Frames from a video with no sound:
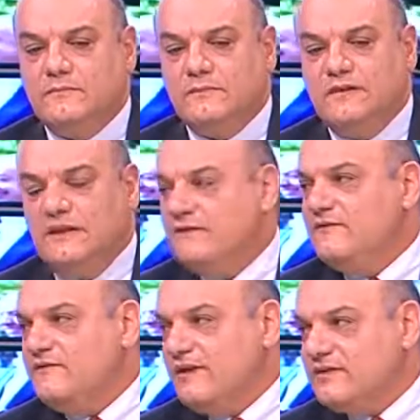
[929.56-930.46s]

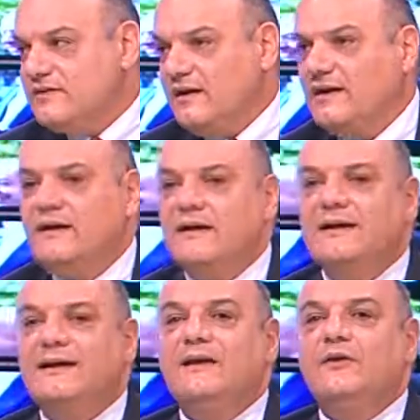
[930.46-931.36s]
investor
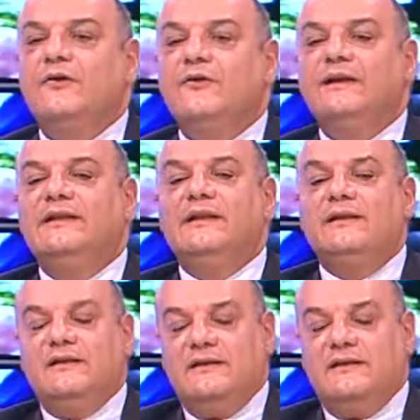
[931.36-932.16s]
can already